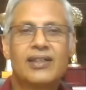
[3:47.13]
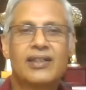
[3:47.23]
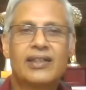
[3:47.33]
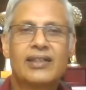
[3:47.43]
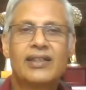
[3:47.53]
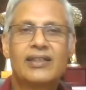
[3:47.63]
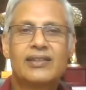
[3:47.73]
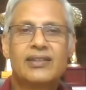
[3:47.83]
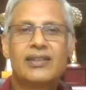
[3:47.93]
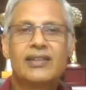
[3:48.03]
correcting
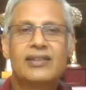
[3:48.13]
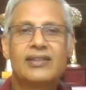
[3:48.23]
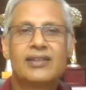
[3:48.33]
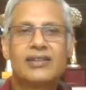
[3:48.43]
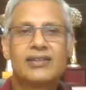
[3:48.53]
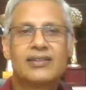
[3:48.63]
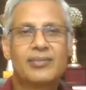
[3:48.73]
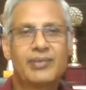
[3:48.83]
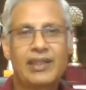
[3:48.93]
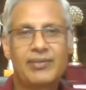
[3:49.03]
his sentences.
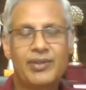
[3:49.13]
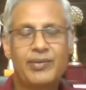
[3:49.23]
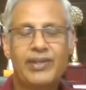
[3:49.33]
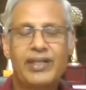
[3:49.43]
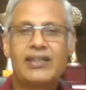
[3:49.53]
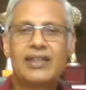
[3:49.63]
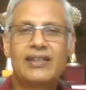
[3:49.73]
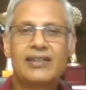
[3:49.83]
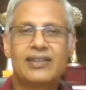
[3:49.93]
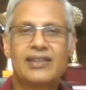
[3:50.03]
Sometimes he would write
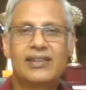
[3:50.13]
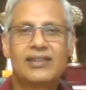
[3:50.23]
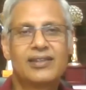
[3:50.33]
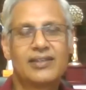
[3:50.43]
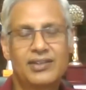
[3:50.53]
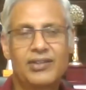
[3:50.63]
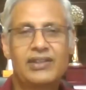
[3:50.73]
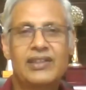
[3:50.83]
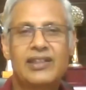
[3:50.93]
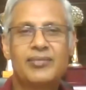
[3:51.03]
essays. I
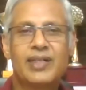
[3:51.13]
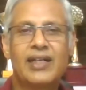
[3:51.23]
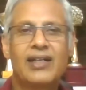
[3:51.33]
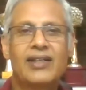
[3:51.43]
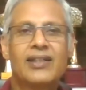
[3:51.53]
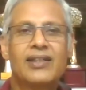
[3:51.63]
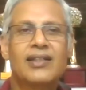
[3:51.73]
will send him that.